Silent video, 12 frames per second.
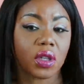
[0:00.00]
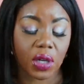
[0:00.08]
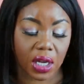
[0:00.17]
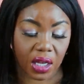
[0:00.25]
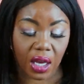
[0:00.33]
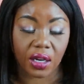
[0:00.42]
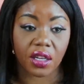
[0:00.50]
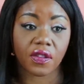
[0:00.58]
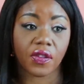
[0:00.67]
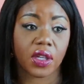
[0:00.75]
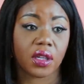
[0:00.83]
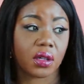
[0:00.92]
Okay, now
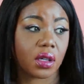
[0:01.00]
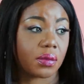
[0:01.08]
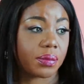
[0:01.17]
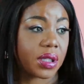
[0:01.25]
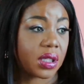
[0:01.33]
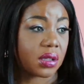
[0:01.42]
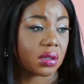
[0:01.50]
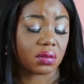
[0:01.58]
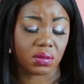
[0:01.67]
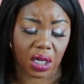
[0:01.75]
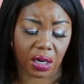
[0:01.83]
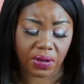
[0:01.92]
this video gonna be,
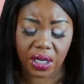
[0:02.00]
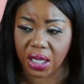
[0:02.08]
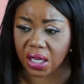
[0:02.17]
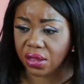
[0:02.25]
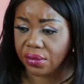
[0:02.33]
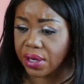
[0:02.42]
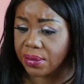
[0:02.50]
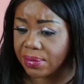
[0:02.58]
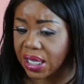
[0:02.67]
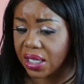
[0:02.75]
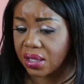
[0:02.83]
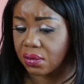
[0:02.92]
we already at three
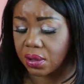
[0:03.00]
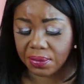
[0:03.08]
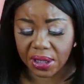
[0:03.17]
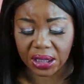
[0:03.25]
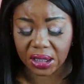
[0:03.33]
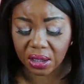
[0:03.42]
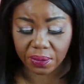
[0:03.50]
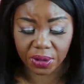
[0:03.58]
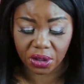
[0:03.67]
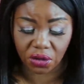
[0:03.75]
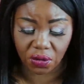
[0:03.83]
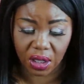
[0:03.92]
minutes with me sitting up
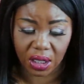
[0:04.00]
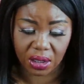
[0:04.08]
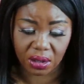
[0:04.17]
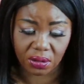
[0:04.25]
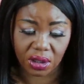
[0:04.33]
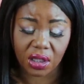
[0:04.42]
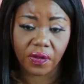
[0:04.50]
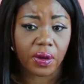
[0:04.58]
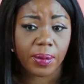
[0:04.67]
here trying on stuff.